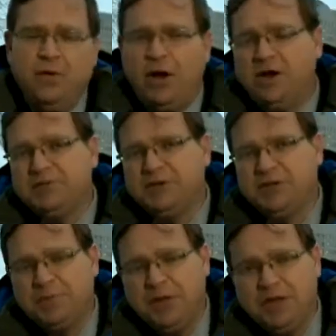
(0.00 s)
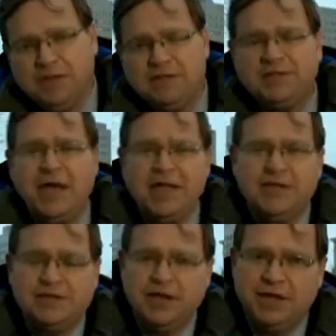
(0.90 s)
Right, Archbishop uh,
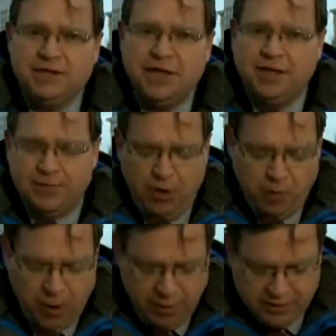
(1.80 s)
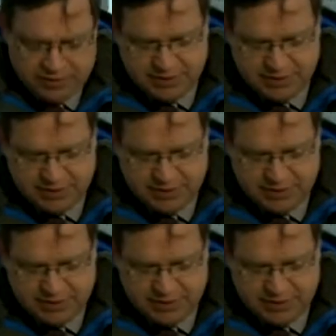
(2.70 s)
Listecki says that the Pope always